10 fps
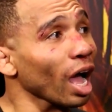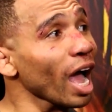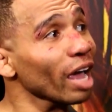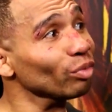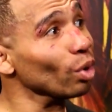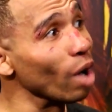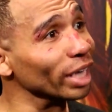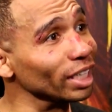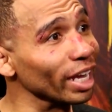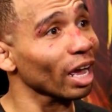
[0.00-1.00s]
I have no
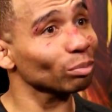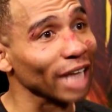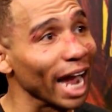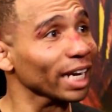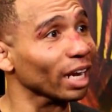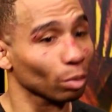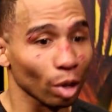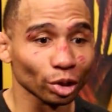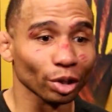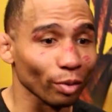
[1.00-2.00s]
idea. I'm tiny. I'm
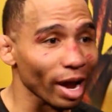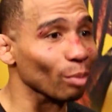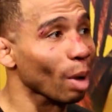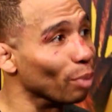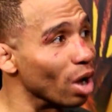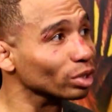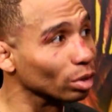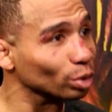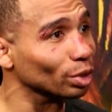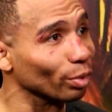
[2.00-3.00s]
close to the ground. My balls are
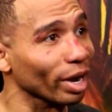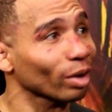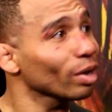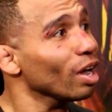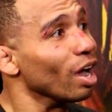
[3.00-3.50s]
close to the ground.